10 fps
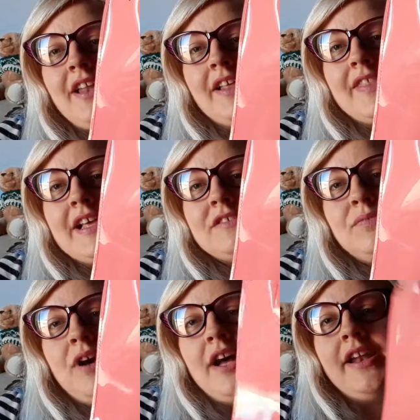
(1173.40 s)
like this
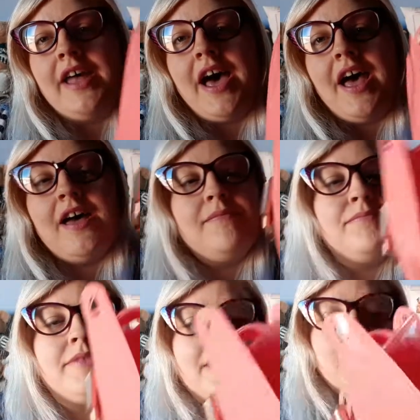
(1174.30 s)
one.
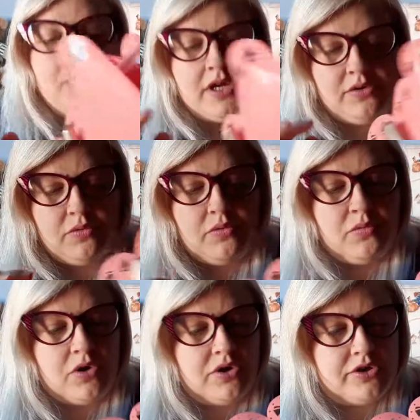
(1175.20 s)
This one
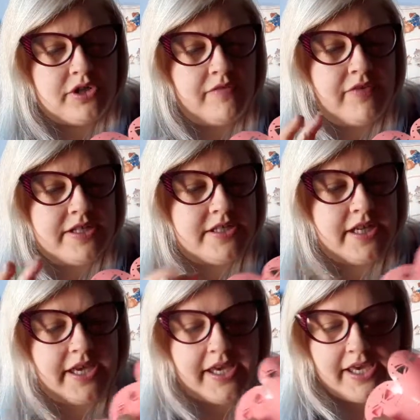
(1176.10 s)
was
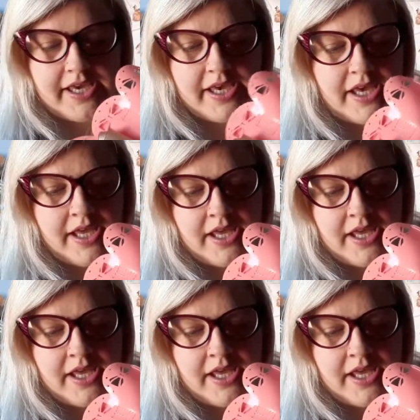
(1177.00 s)
originally